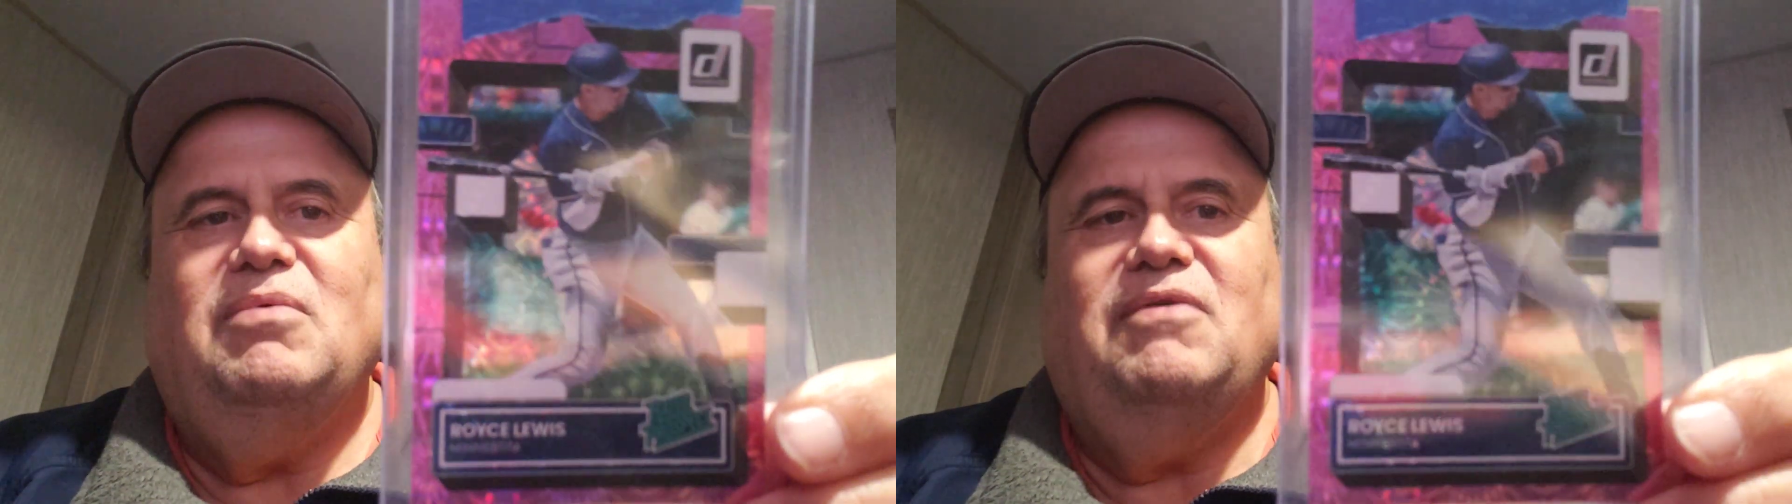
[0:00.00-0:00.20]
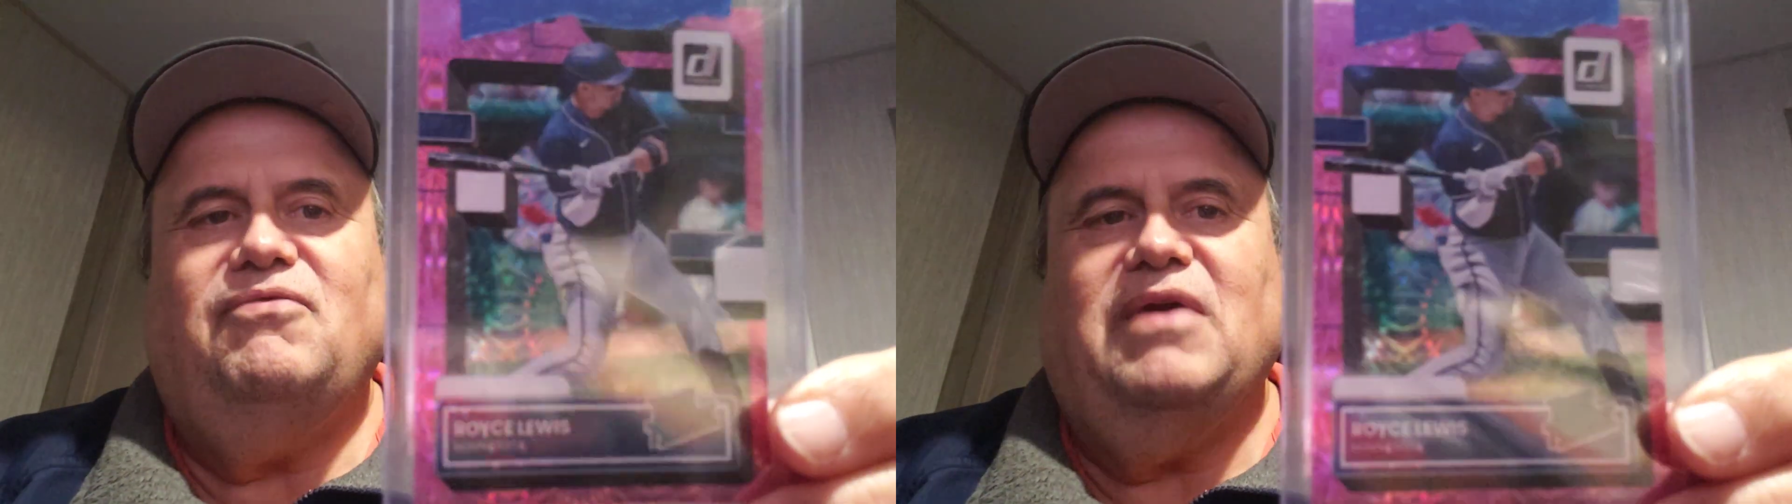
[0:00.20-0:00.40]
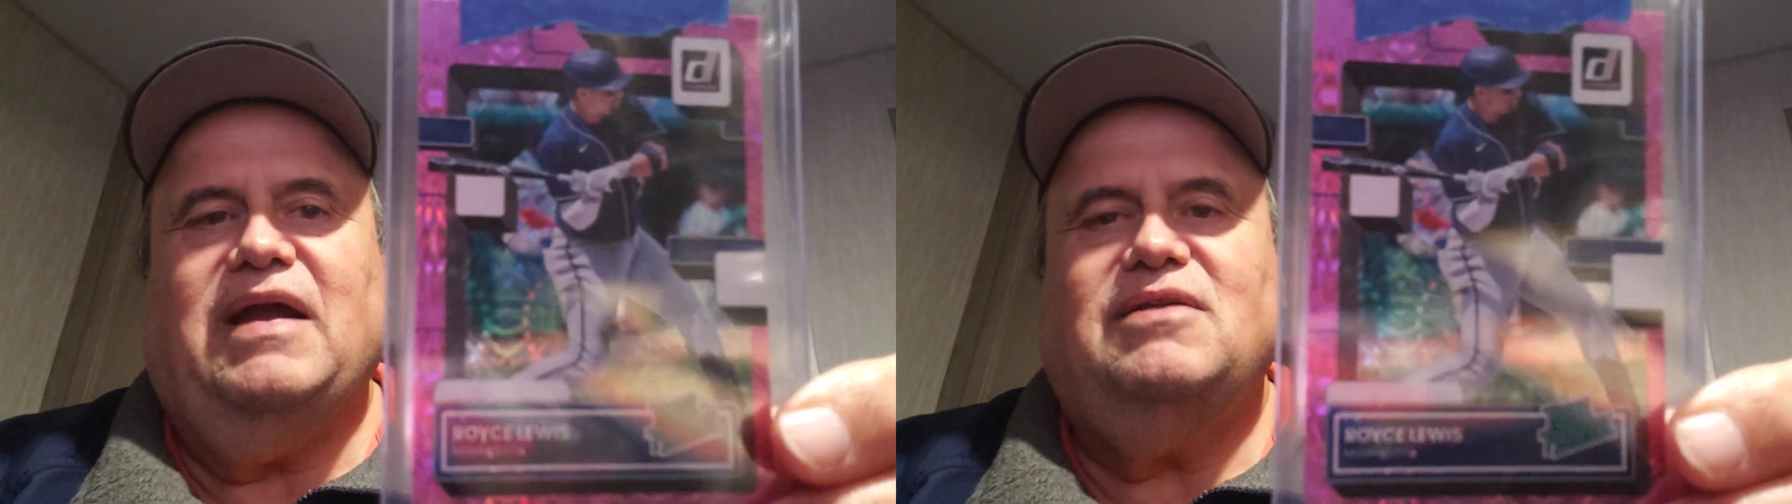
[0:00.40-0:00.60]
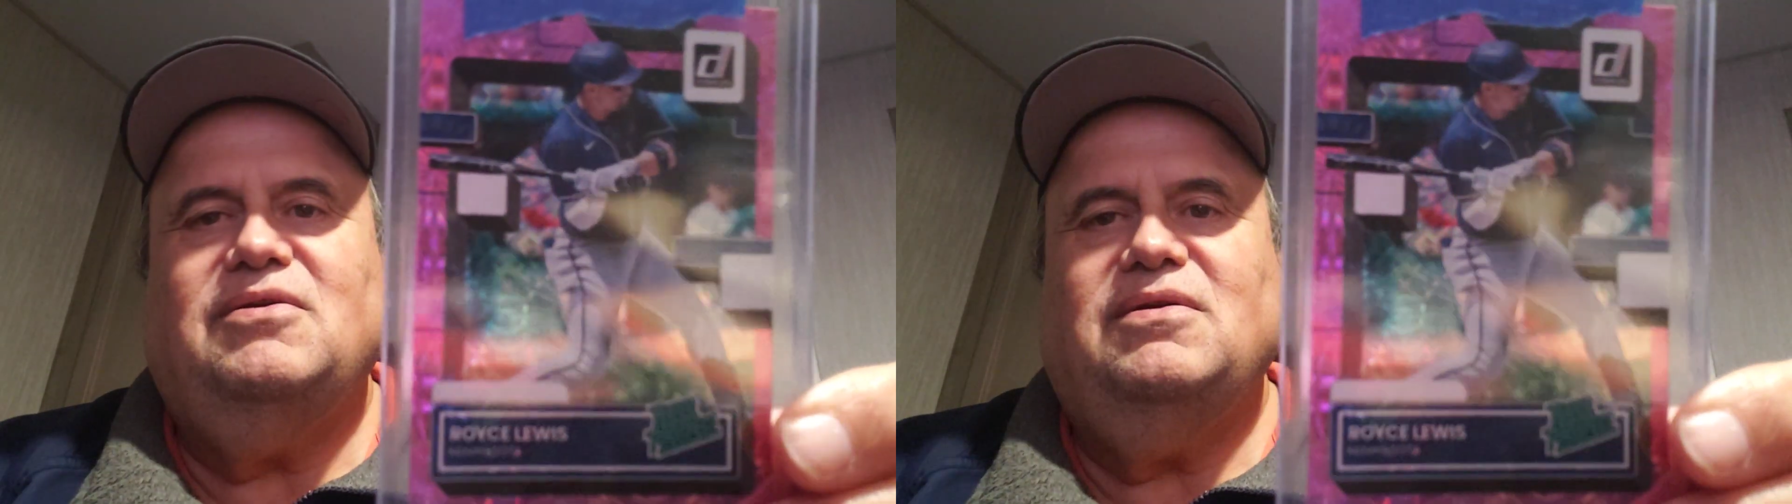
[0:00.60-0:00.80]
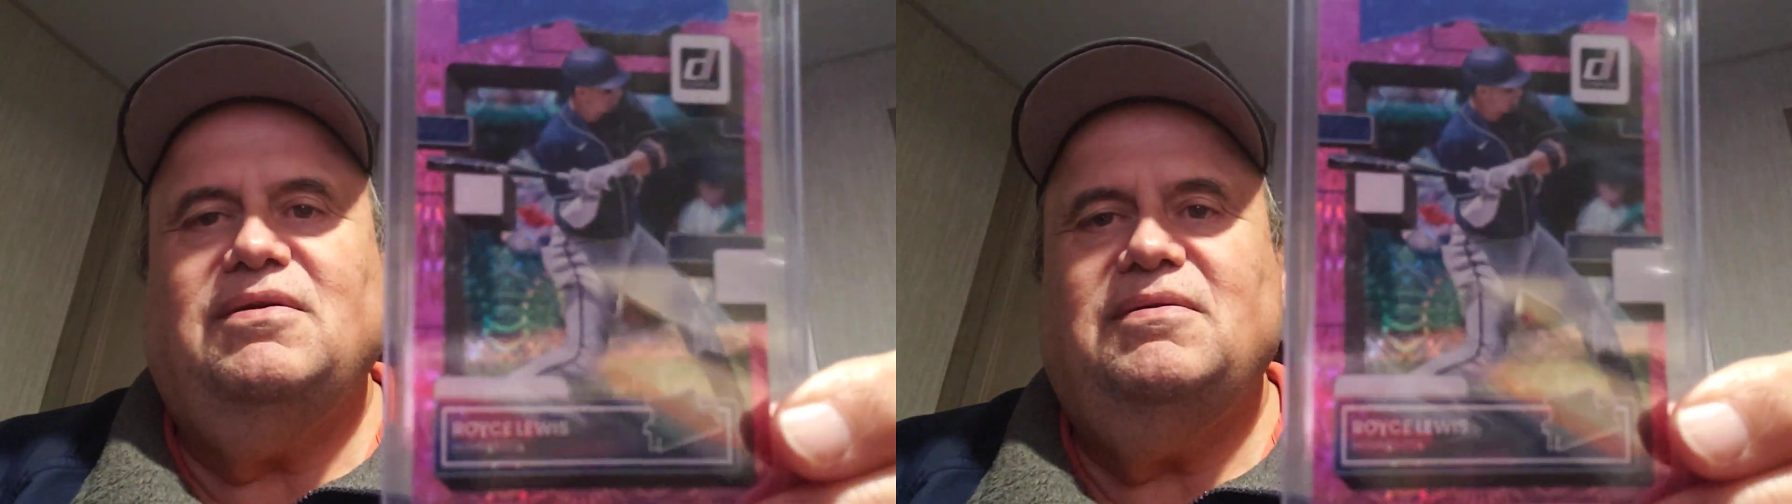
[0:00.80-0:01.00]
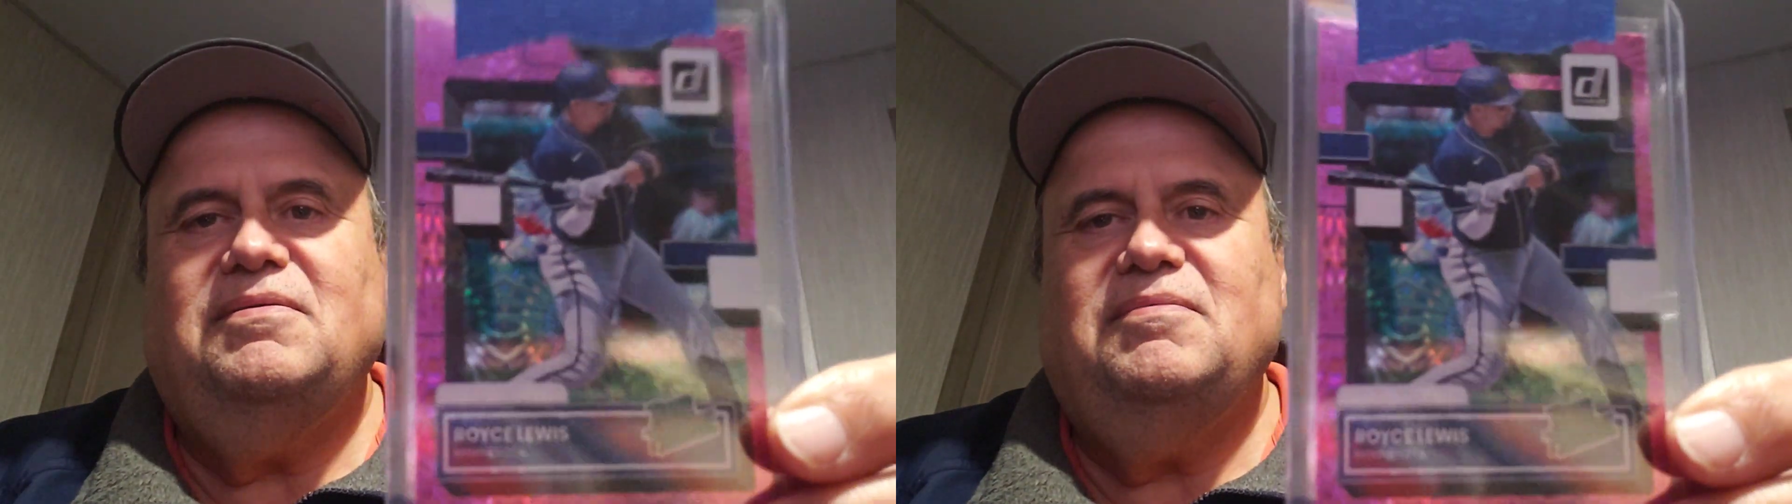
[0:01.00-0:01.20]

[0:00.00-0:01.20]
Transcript: refractor.